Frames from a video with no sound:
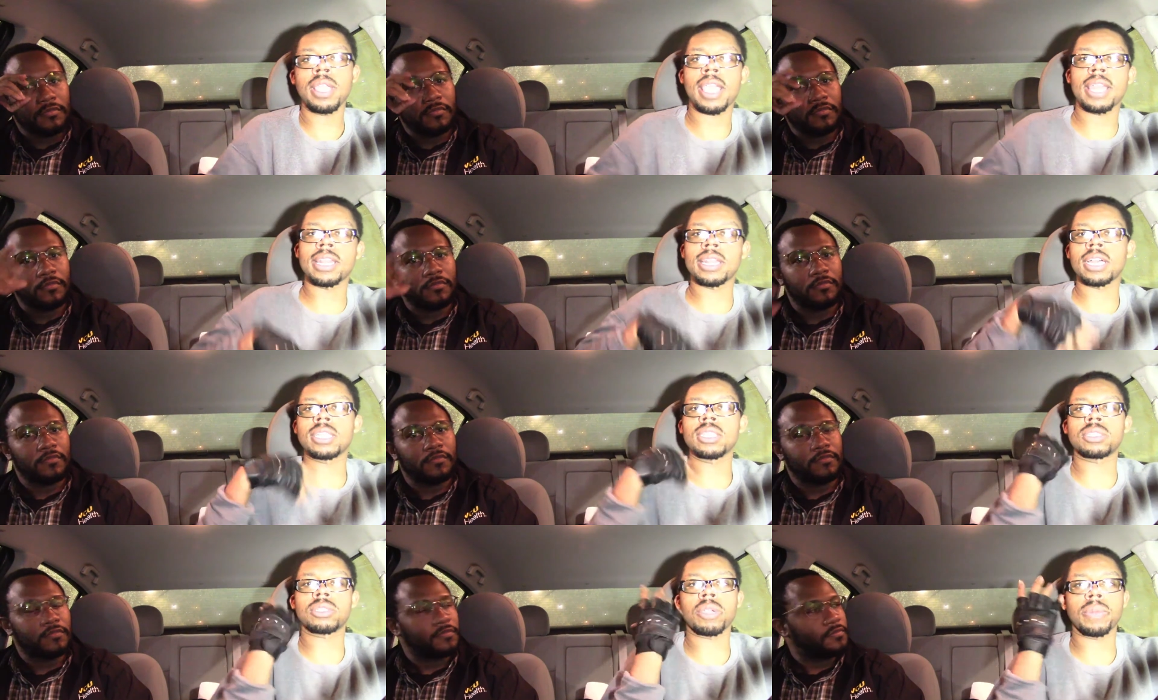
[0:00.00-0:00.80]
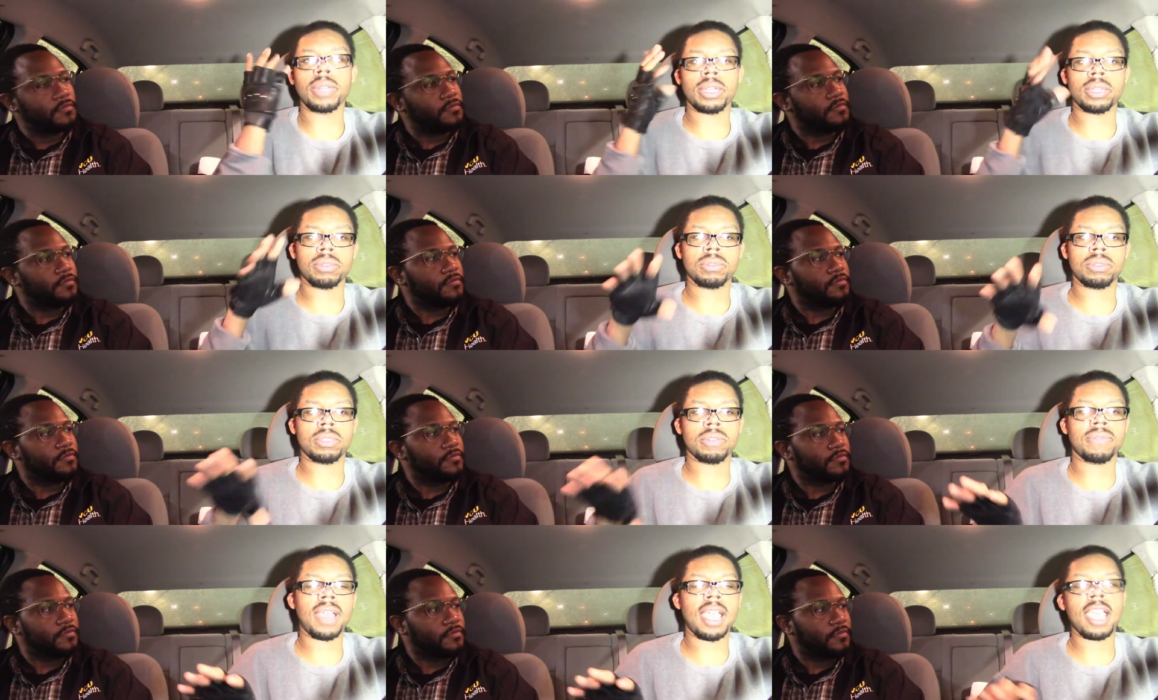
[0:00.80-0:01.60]
Speaker 1: and then the other Terminator
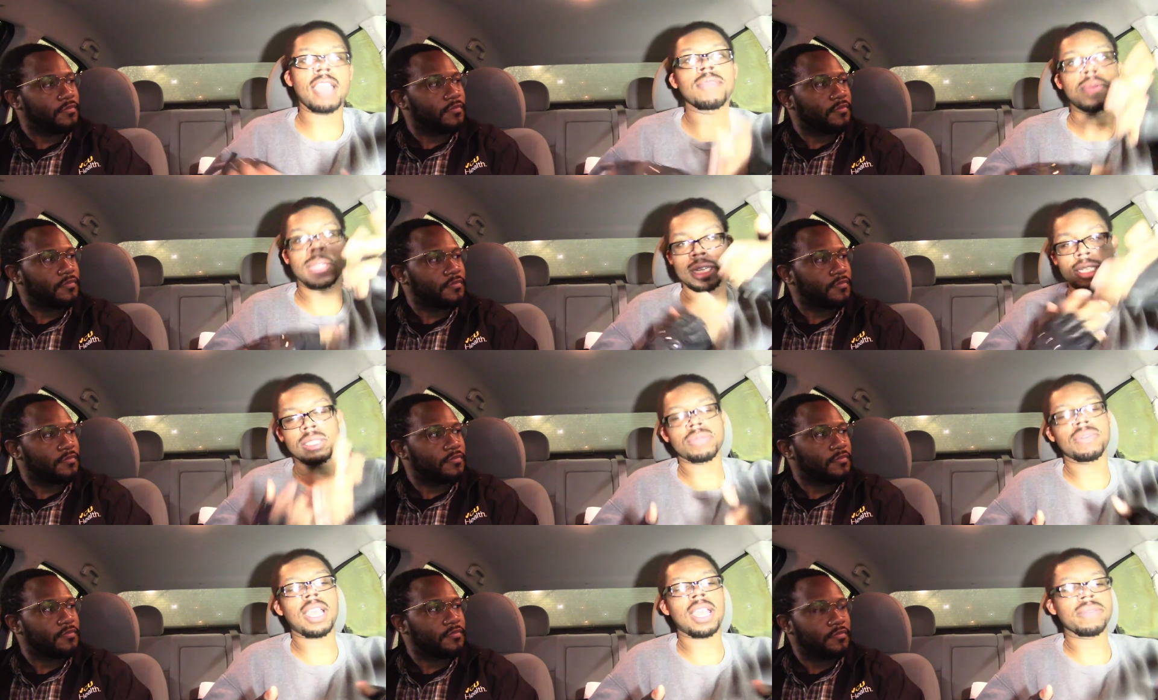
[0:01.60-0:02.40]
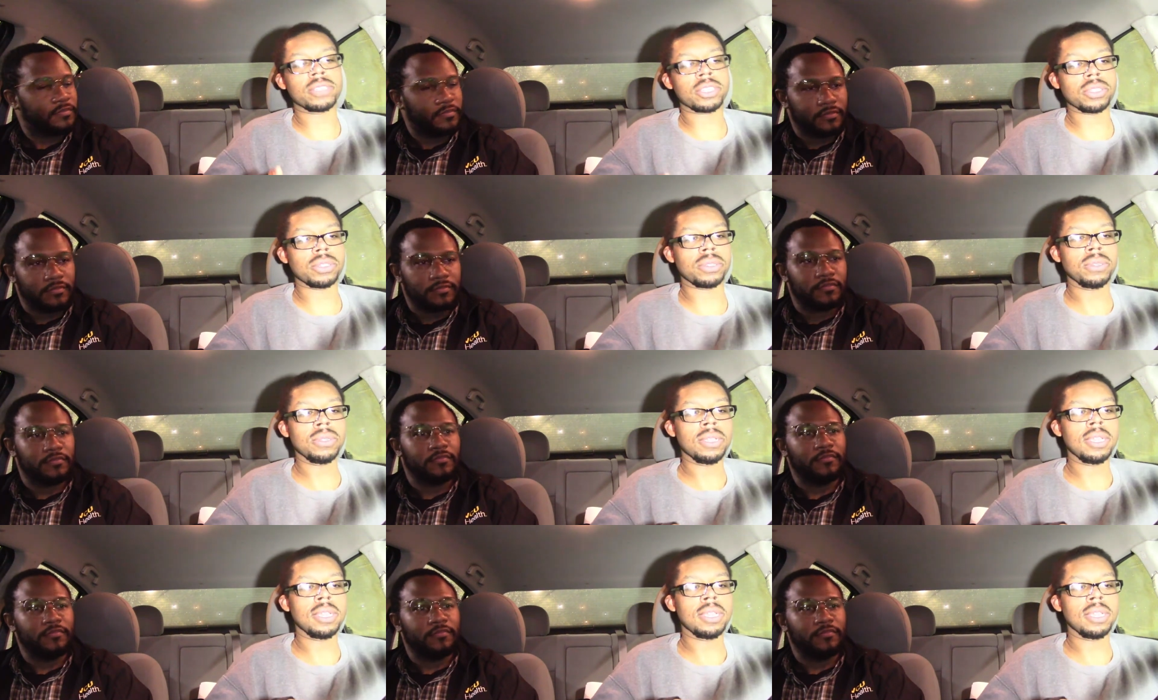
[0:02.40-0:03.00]
survived, but he survived too.